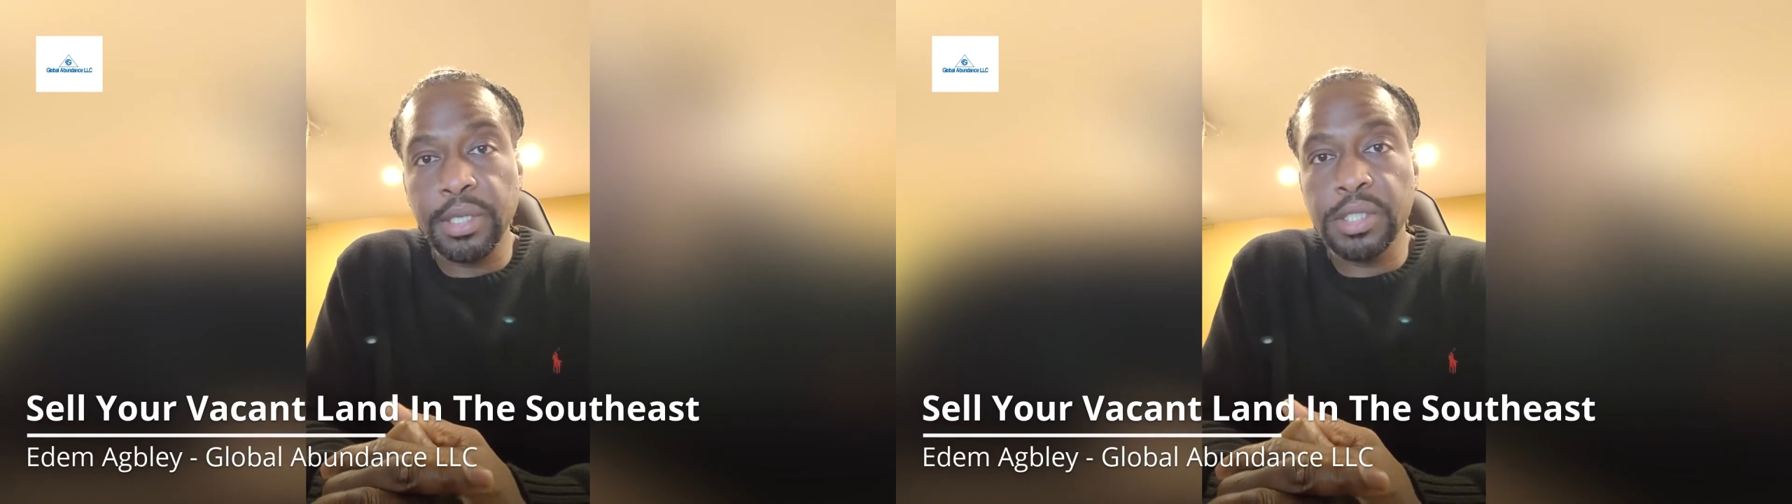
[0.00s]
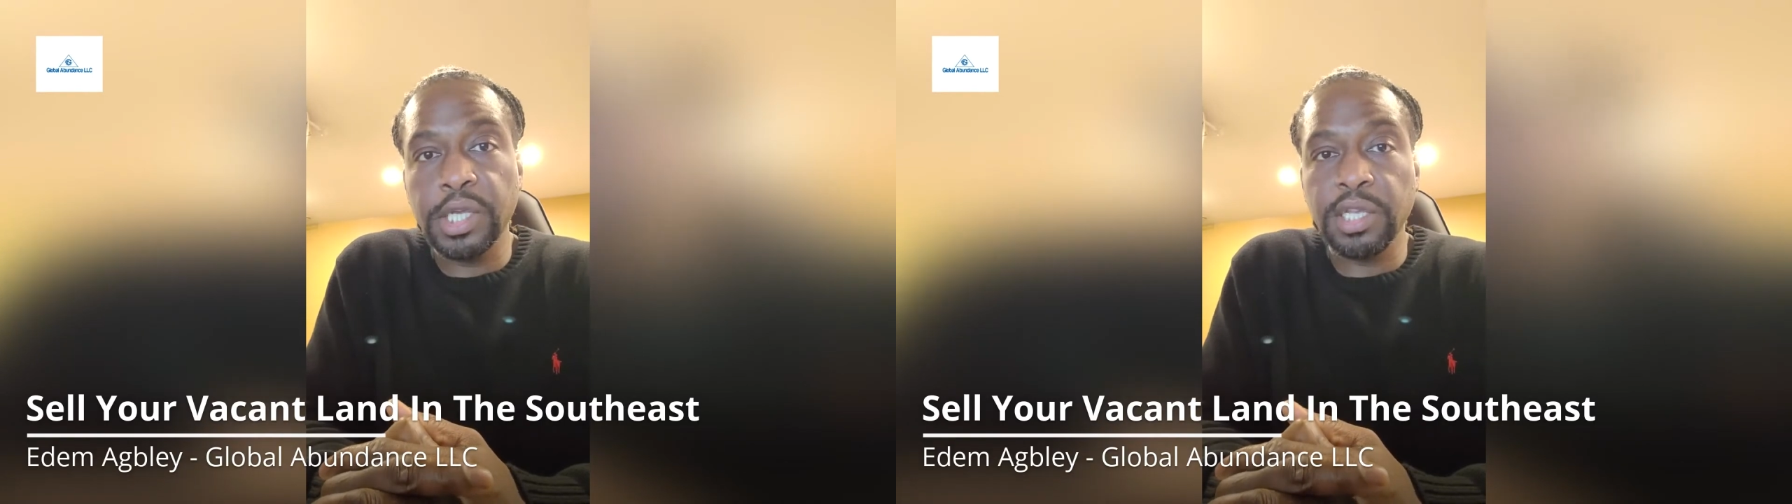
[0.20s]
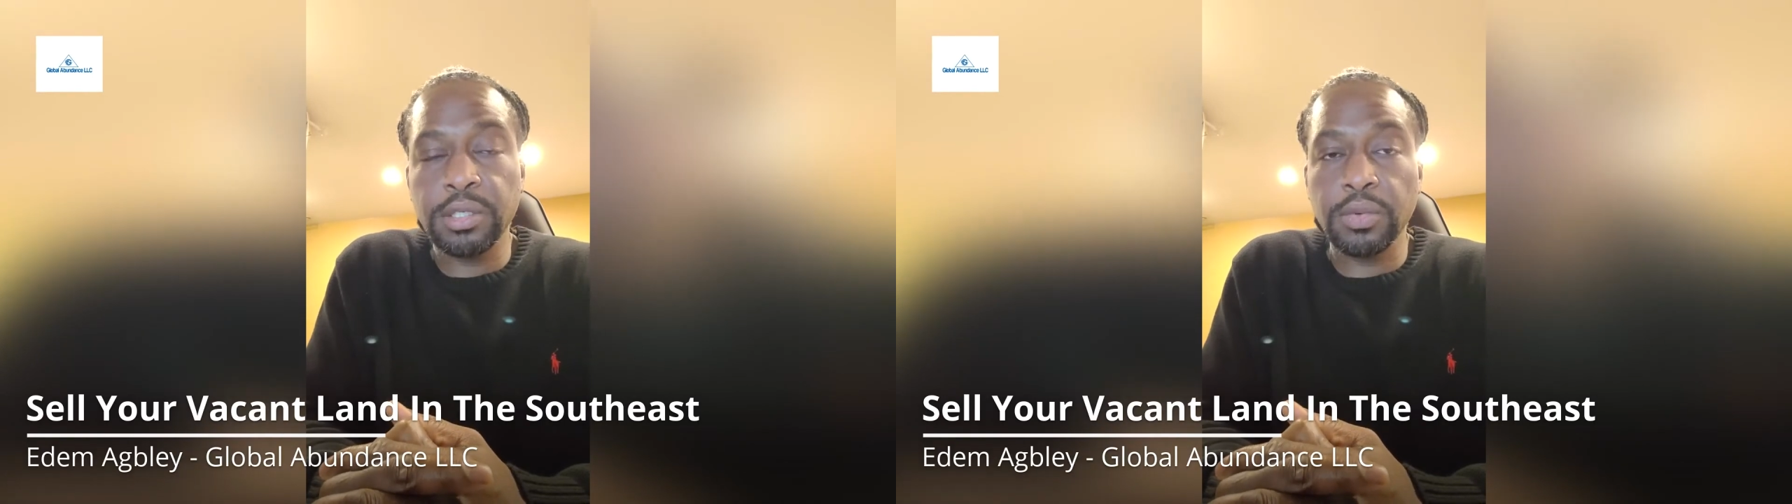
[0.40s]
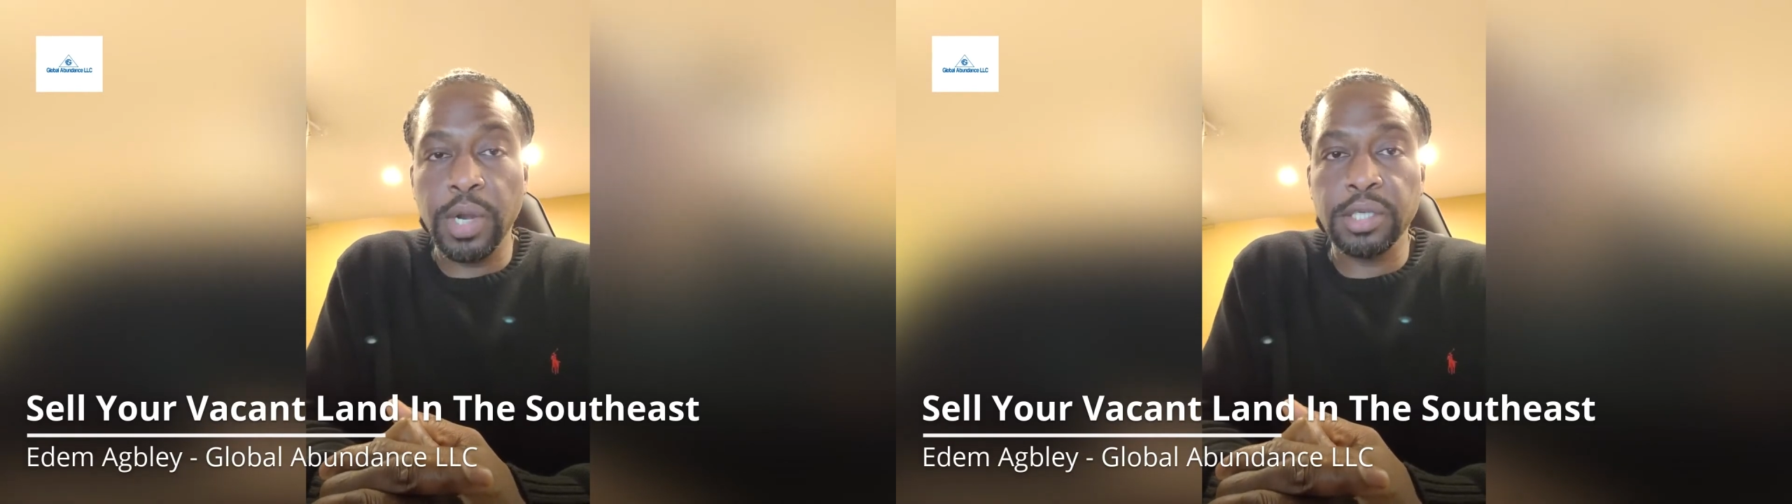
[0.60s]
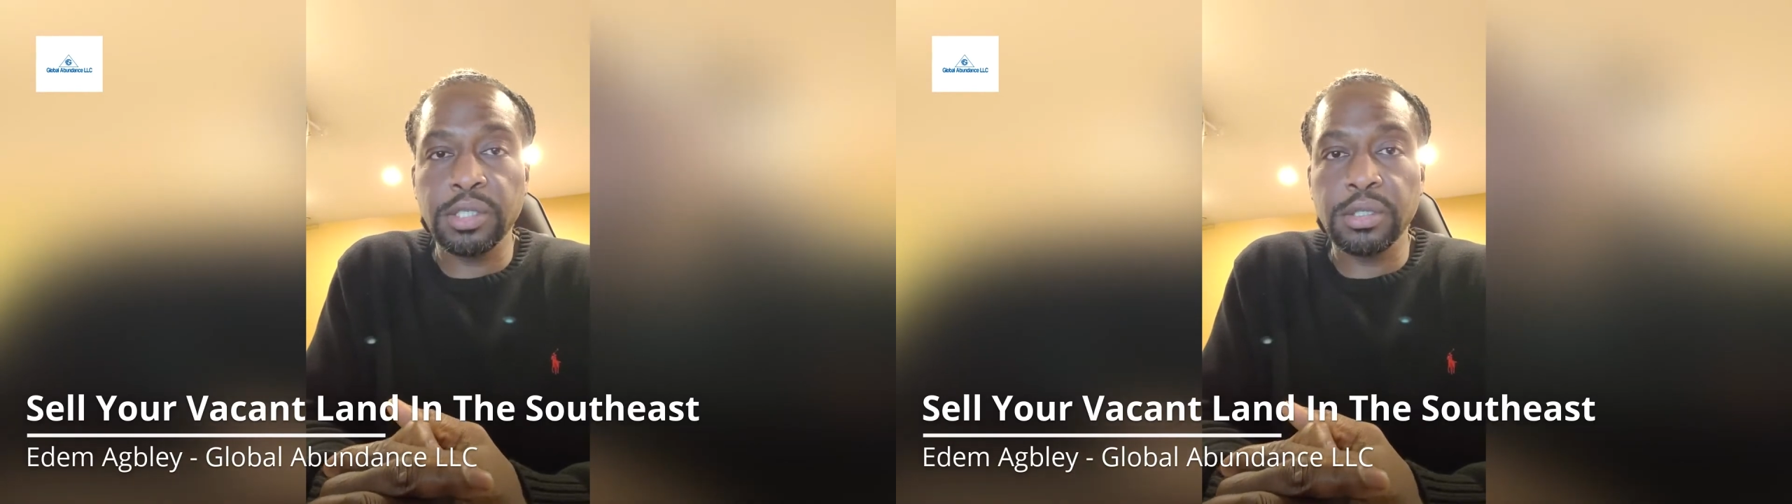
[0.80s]
to change
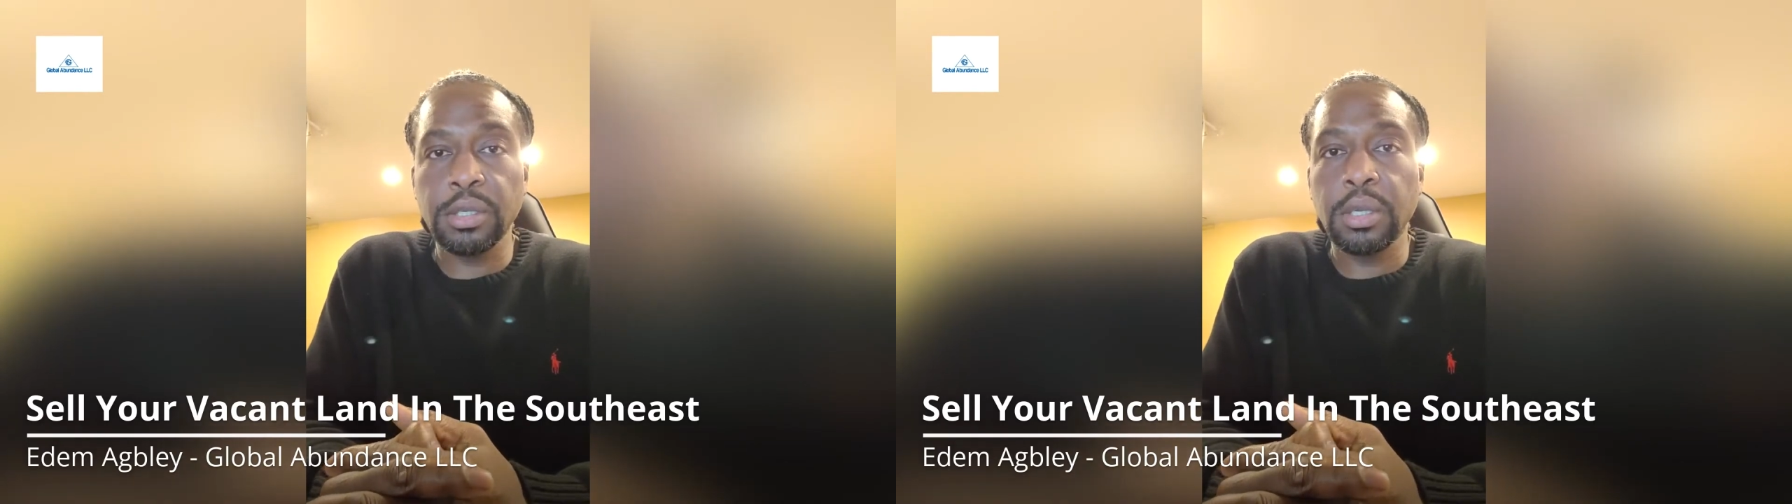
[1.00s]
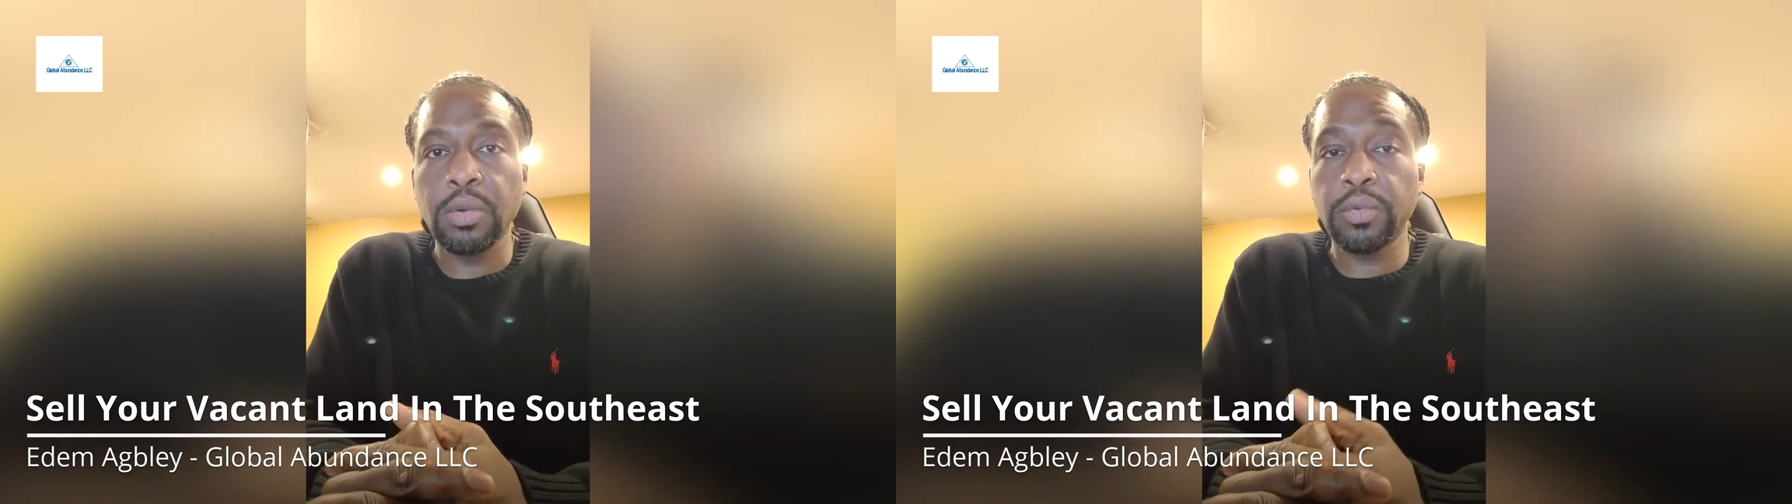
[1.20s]
direction